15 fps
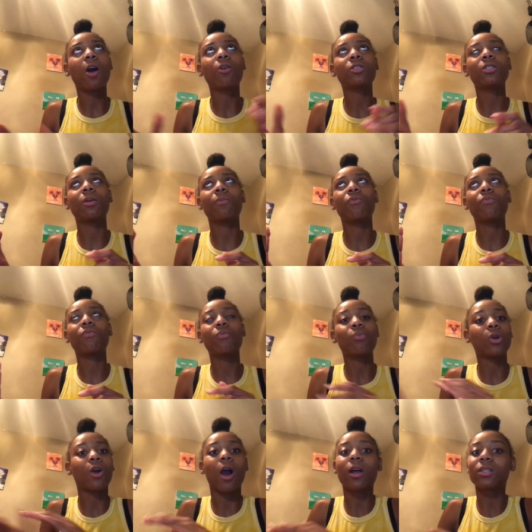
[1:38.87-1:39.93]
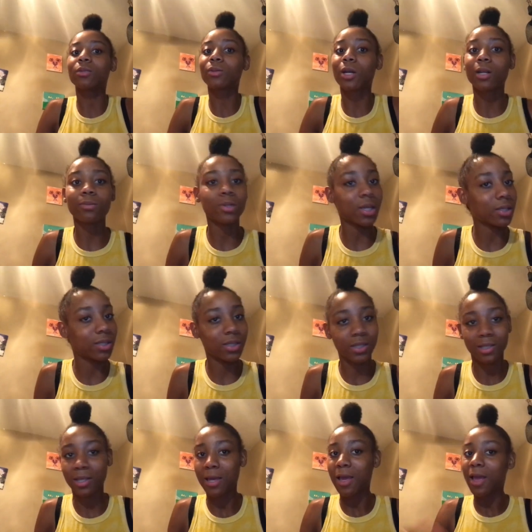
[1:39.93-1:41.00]
on some, regardless of circumstances,
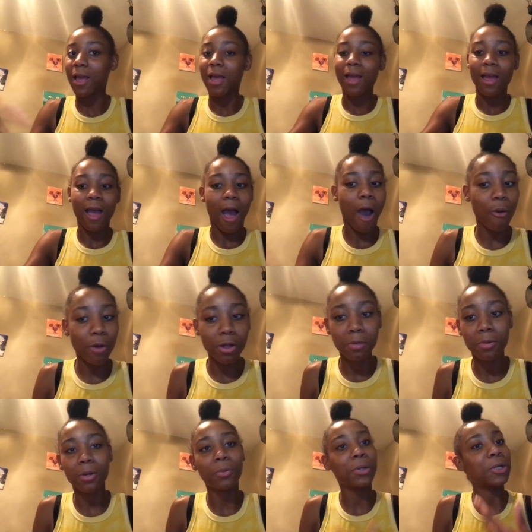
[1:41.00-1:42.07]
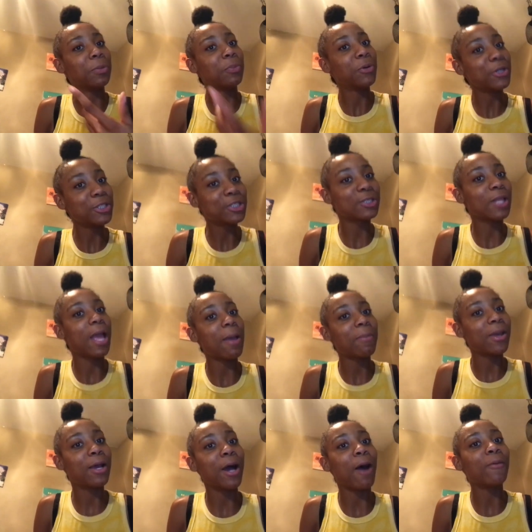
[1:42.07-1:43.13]
I would have been the one to push that
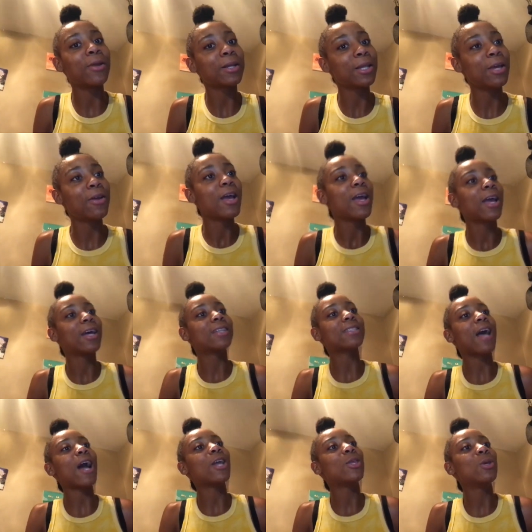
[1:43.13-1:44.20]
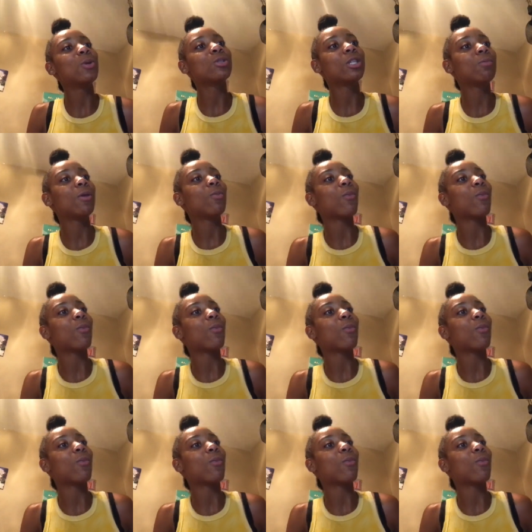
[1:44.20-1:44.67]
bit off the cliff because I usually be